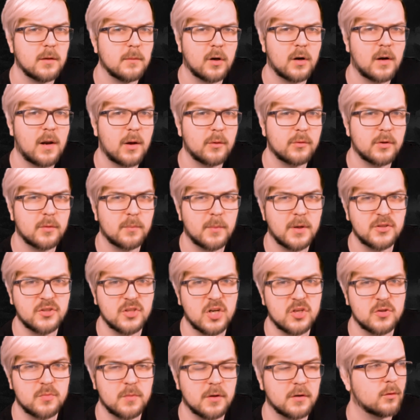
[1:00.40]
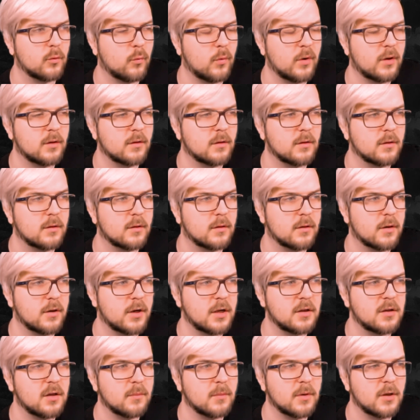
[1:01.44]
clouded my judgment when
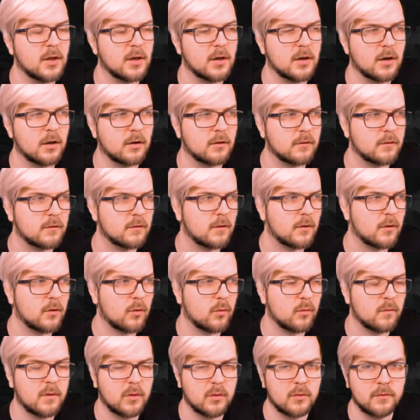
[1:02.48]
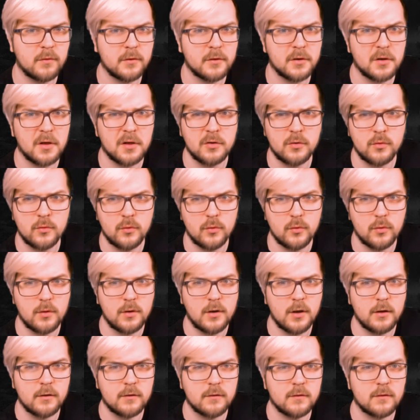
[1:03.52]
rating many cards. So without further ado,
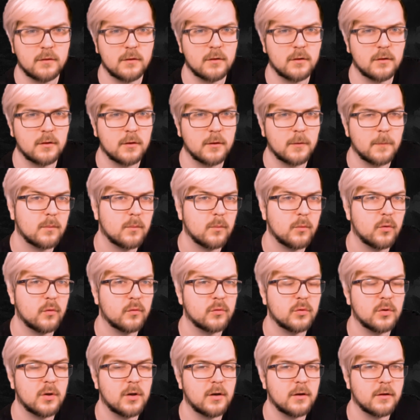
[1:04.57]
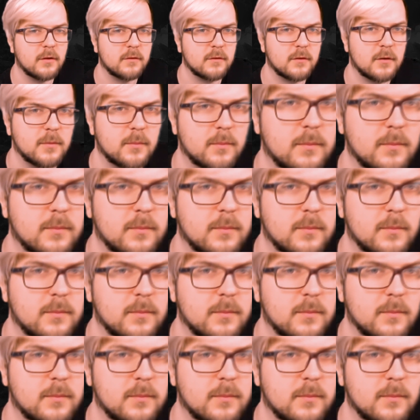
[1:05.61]
let's move to the list.